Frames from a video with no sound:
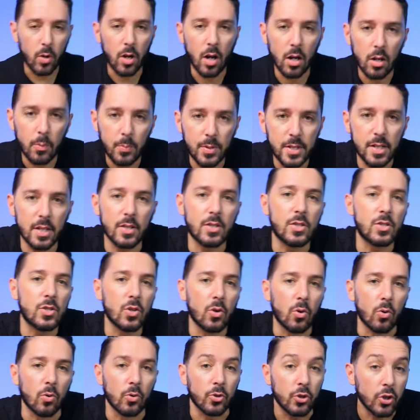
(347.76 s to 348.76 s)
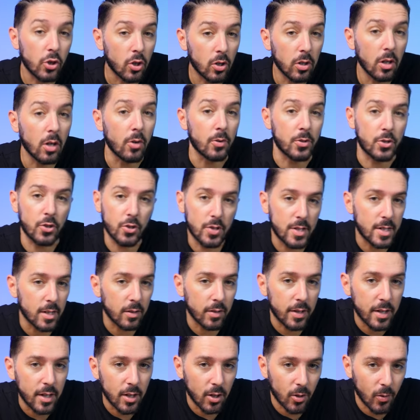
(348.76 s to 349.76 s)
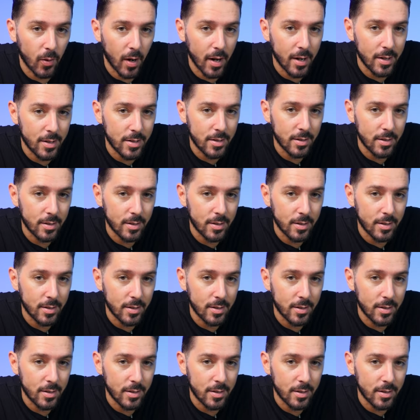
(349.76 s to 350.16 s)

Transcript: 100% sold. You're close, you're still here, right?